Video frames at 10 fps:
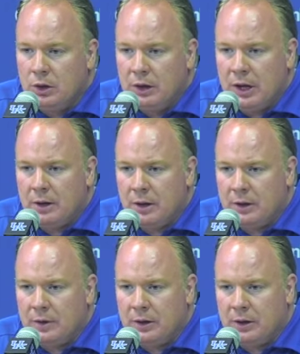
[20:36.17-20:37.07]
Yeah,
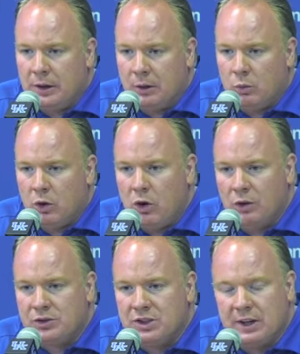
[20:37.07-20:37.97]
I think we're
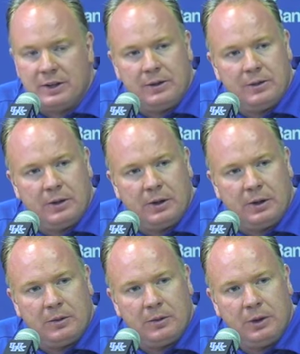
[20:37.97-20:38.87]
all excited.
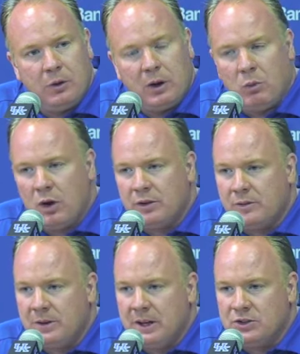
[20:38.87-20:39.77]
I want
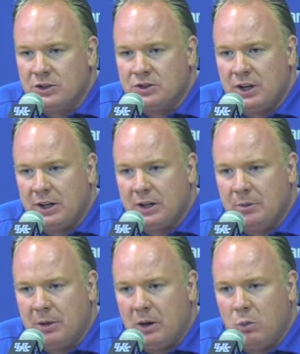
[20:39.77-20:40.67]
the fans excited
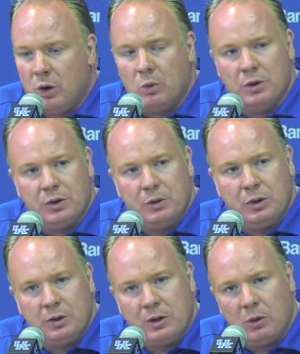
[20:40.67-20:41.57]
about what we're
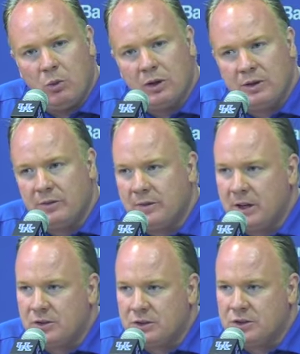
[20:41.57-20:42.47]
doing. I want the
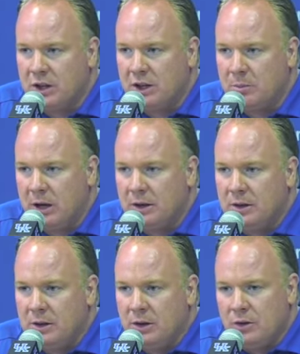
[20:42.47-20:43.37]
fans excited
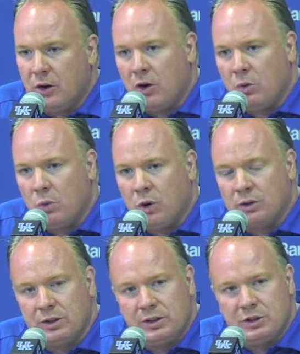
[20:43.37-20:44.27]
about the hard
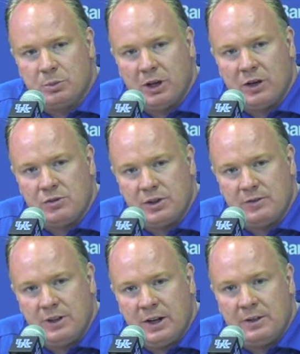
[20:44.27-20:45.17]
work that these players
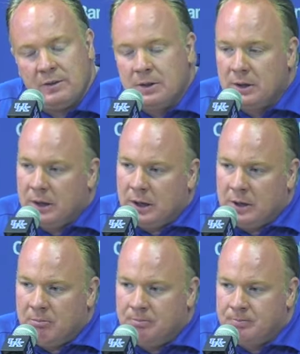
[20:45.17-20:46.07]
have done.
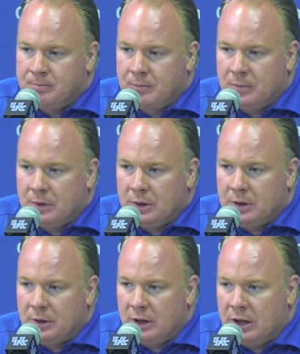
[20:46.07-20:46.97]

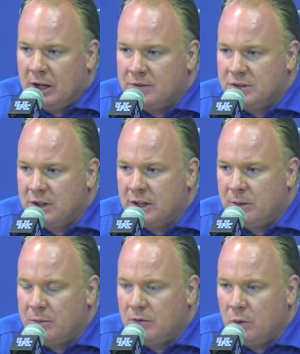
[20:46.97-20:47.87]
Again, I've said
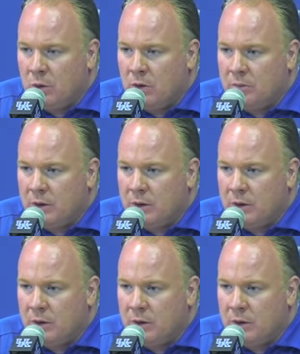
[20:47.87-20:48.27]
that before.